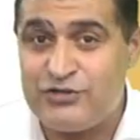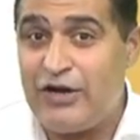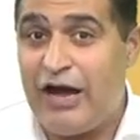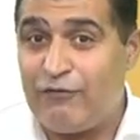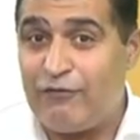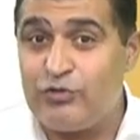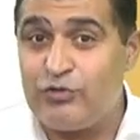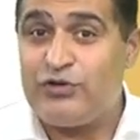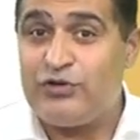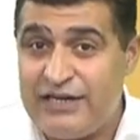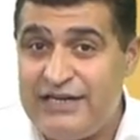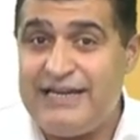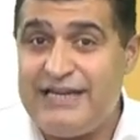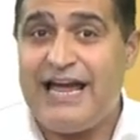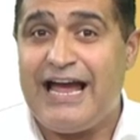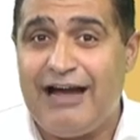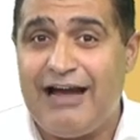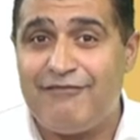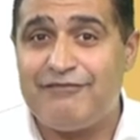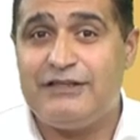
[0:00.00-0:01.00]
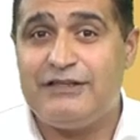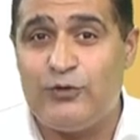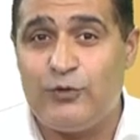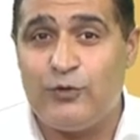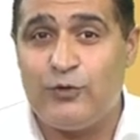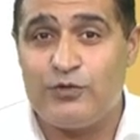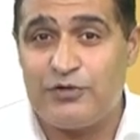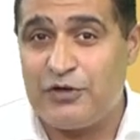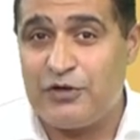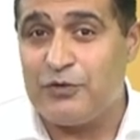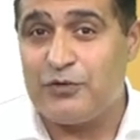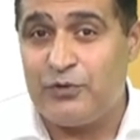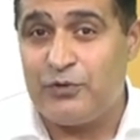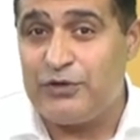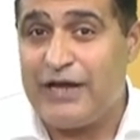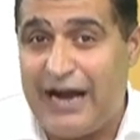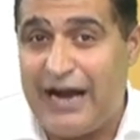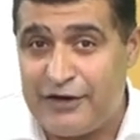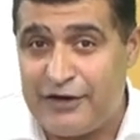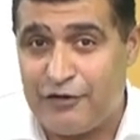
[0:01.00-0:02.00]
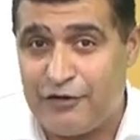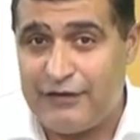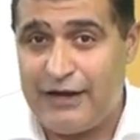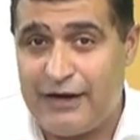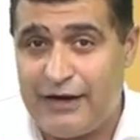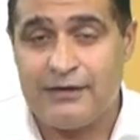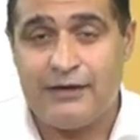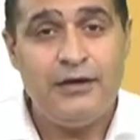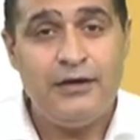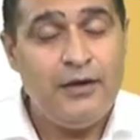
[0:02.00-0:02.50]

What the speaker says: You have to really have the good hand of that.